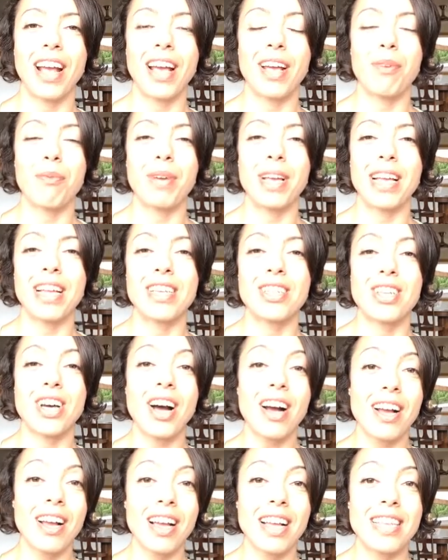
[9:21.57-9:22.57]
and we can
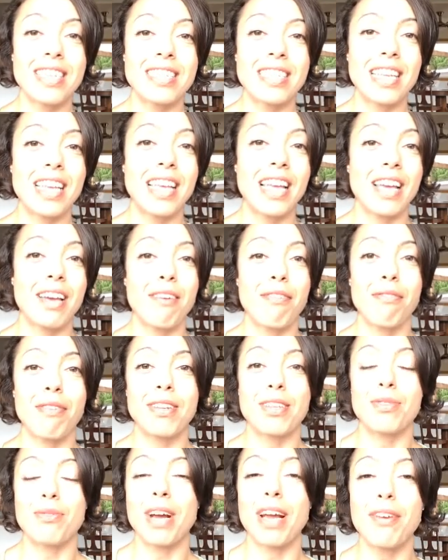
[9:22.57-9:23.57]
talk and see if
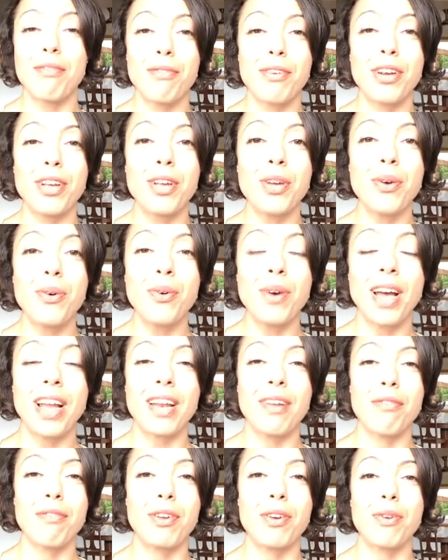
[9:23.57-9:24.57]
it's right for you
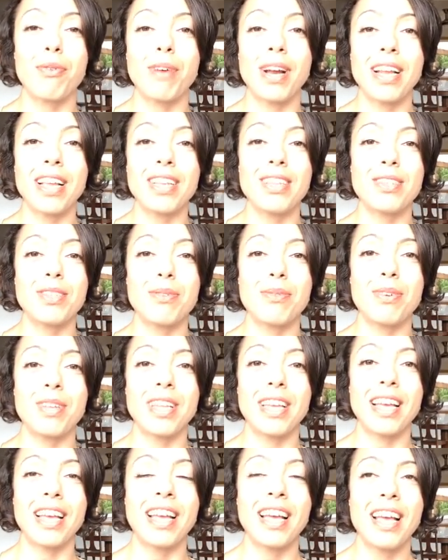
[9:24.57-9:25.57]
and if you're ready to
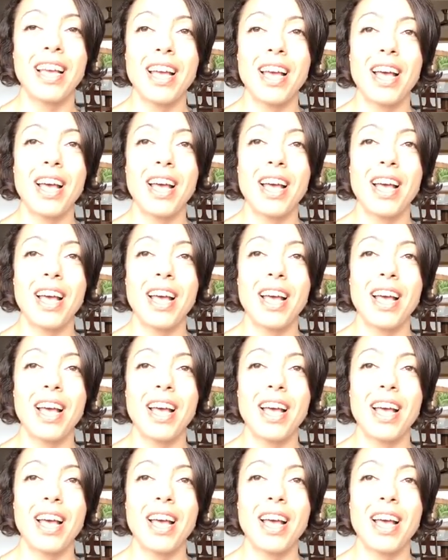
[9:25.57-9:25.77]
really